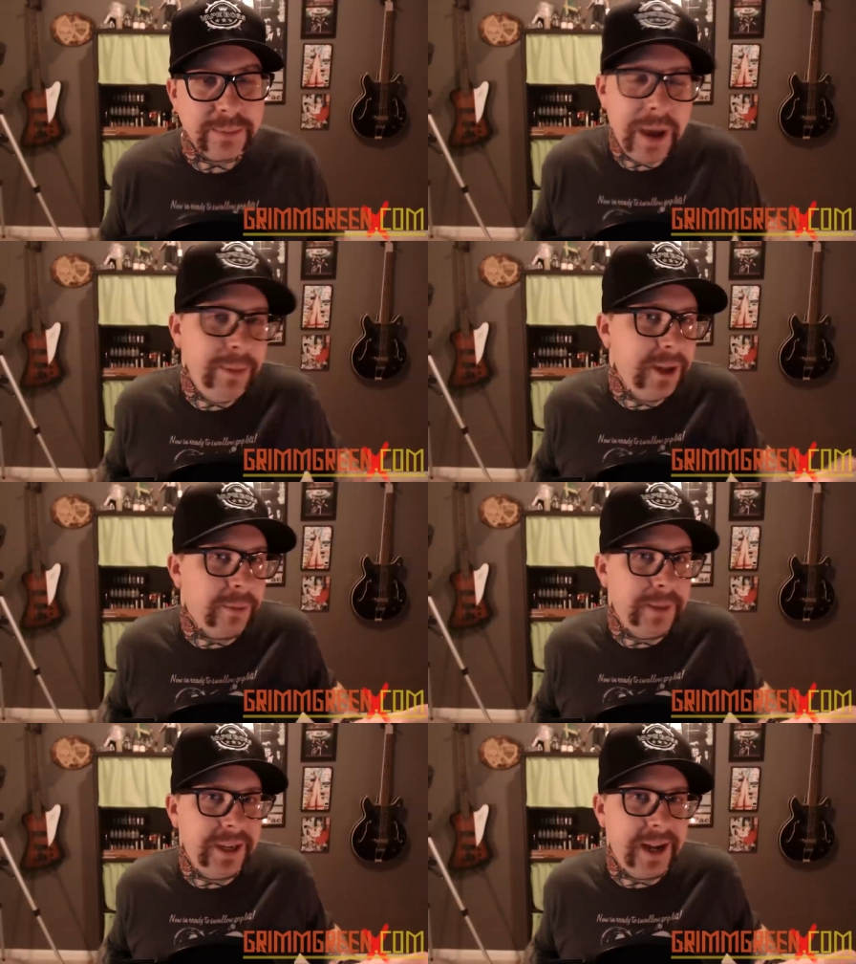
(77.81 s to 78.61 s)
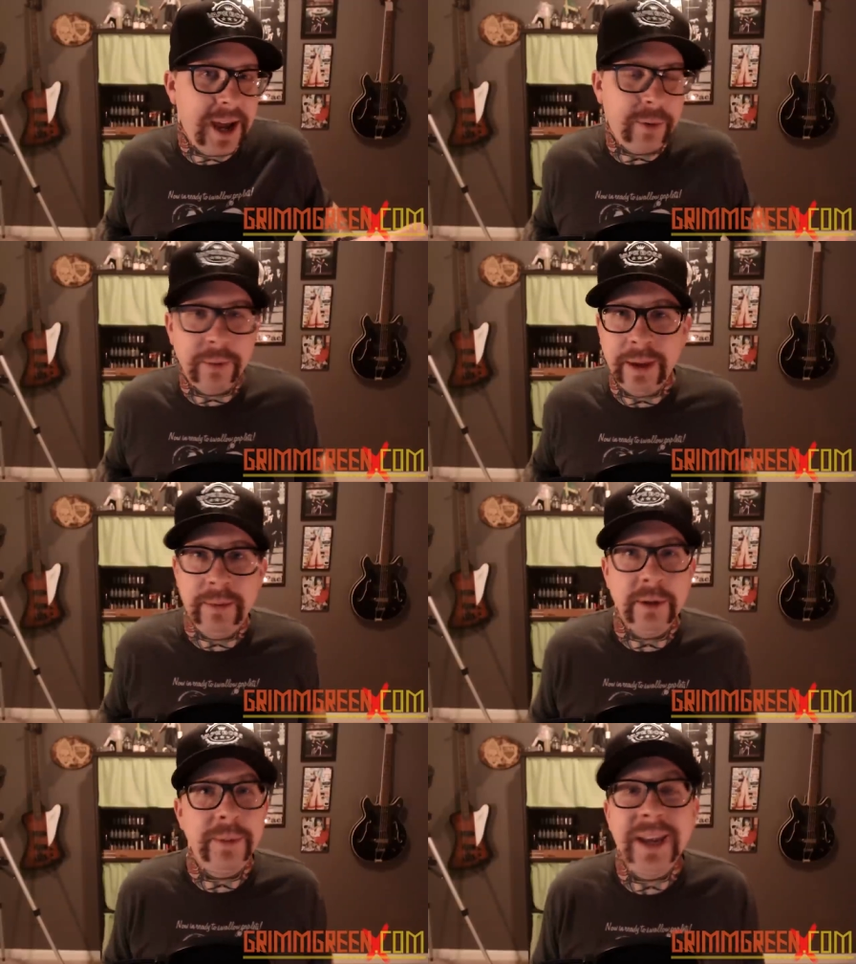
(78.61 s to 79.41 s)
Maybe it'll be an hour, maybe
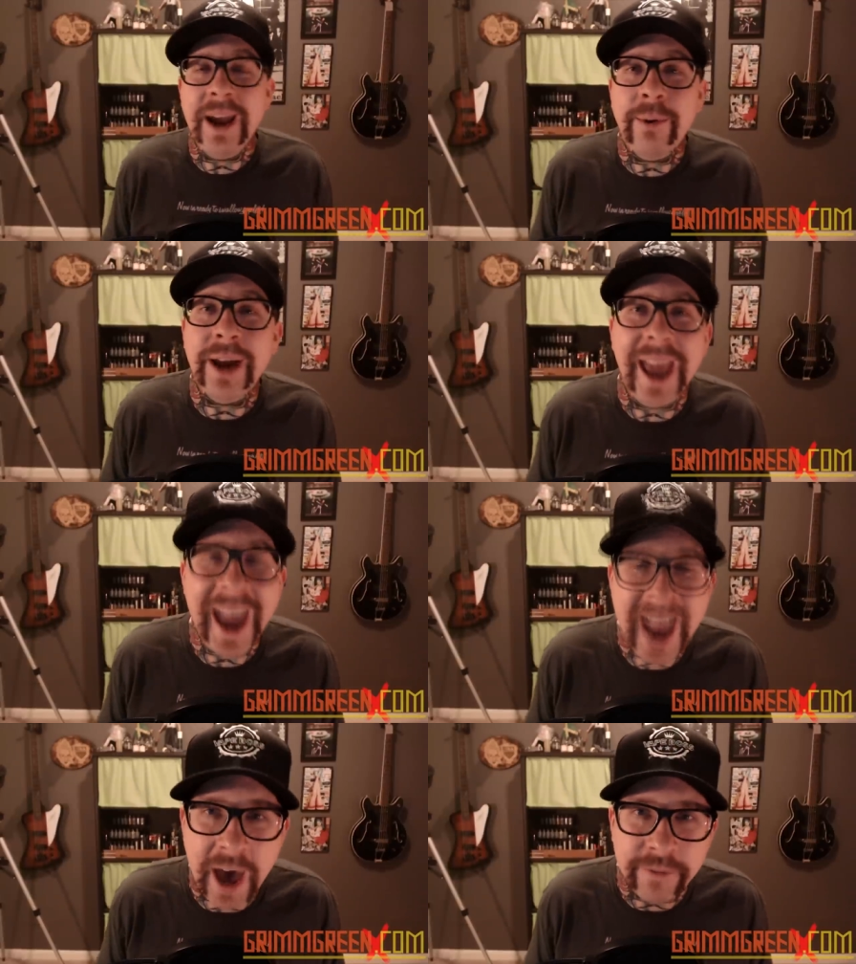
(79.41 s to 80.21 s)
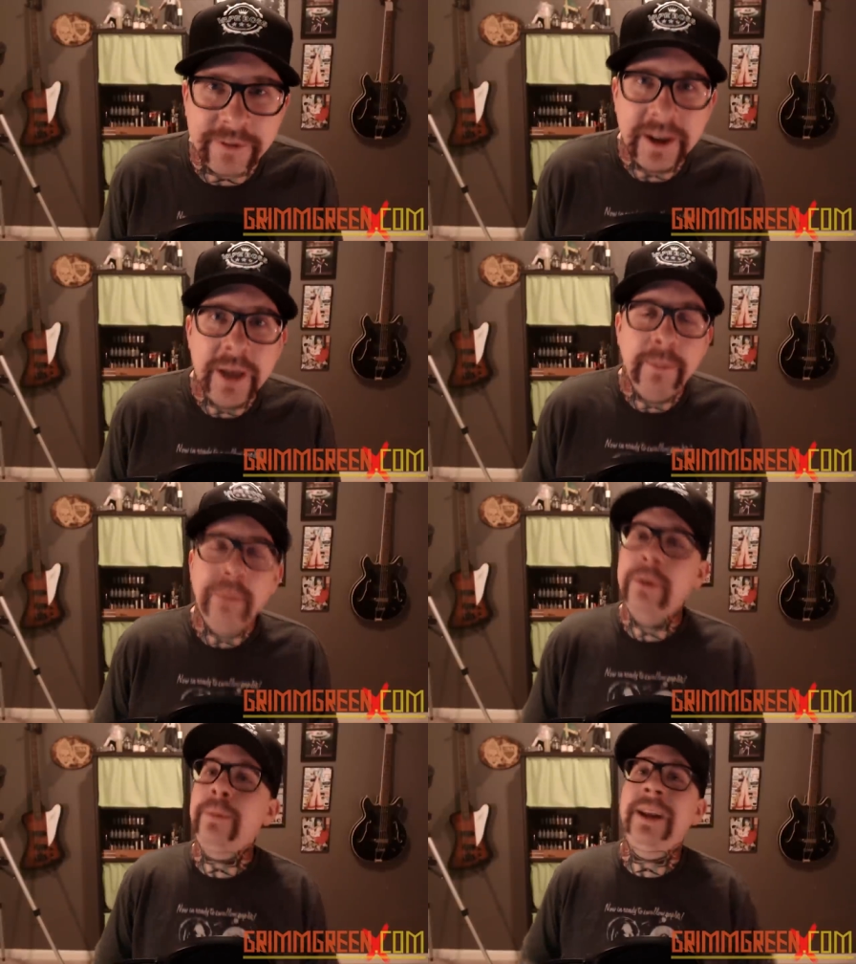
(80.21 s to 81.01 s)
it'll be an hour and a half,
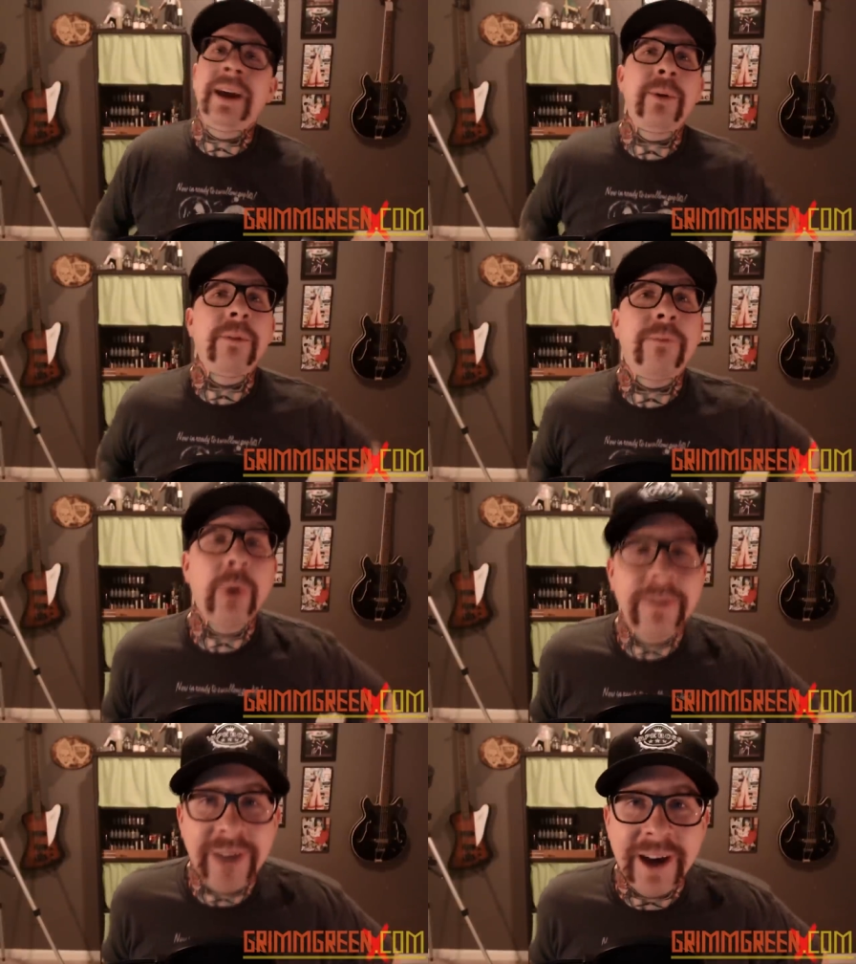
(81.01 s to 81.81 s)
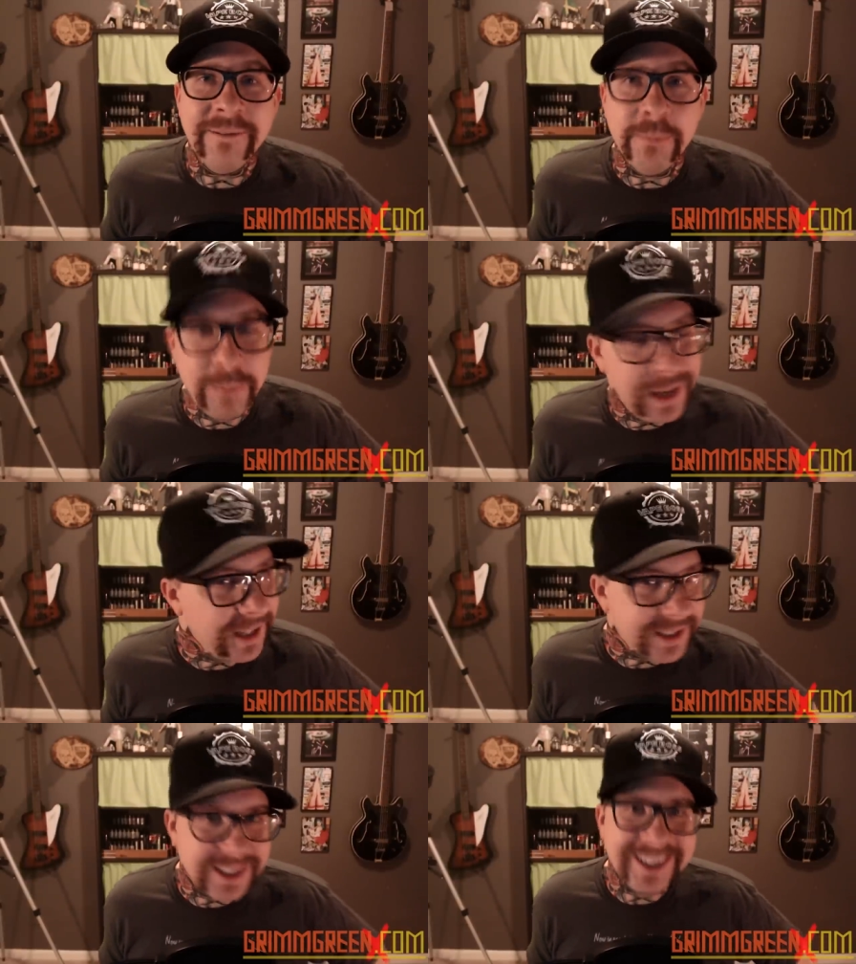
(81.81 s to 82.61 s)
maybe it'll be an hour and 45
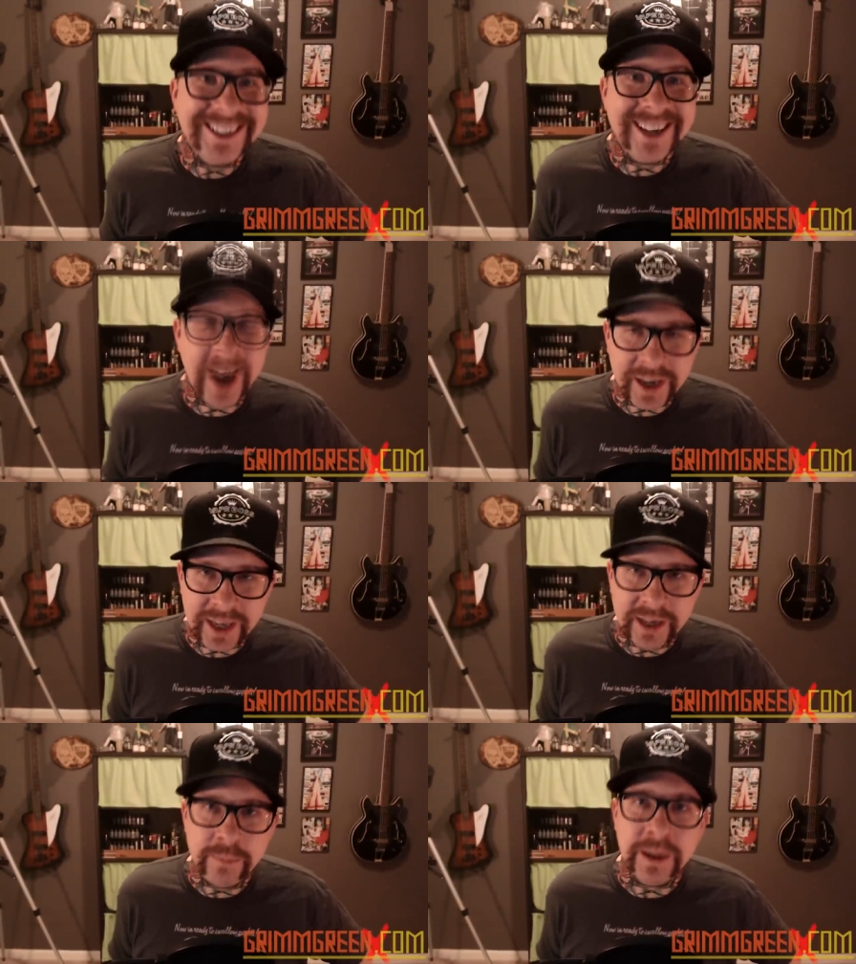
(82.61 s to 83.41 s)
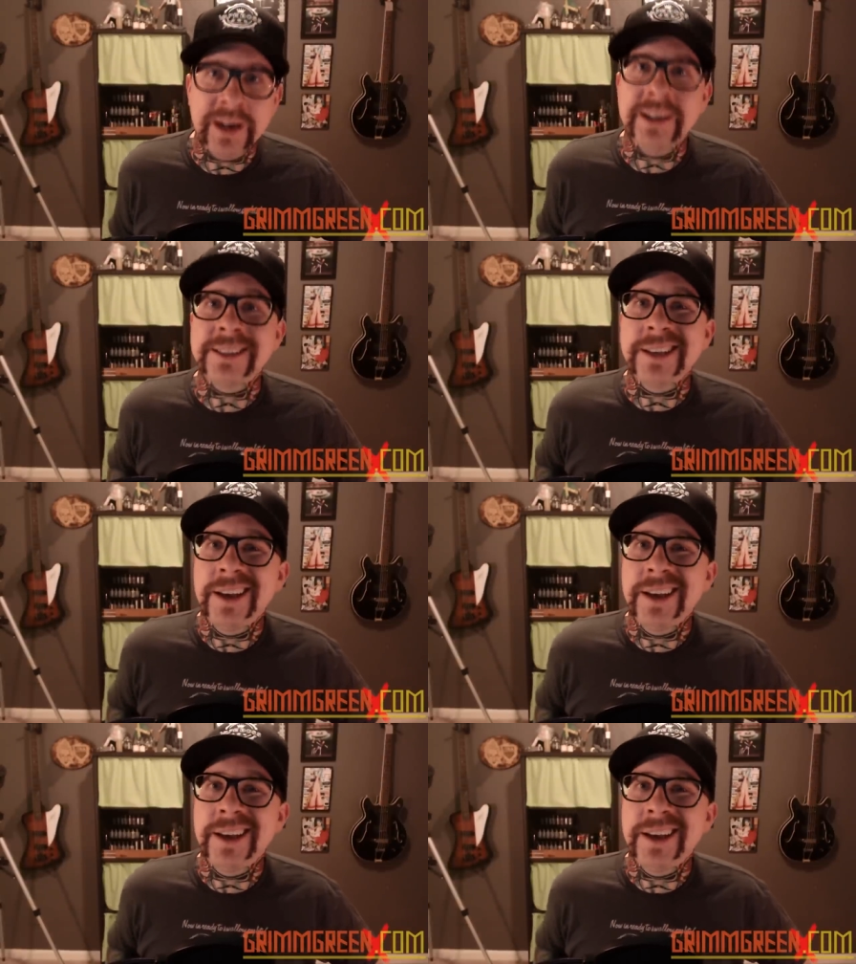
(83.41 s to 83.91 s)
minutes. Tuck in because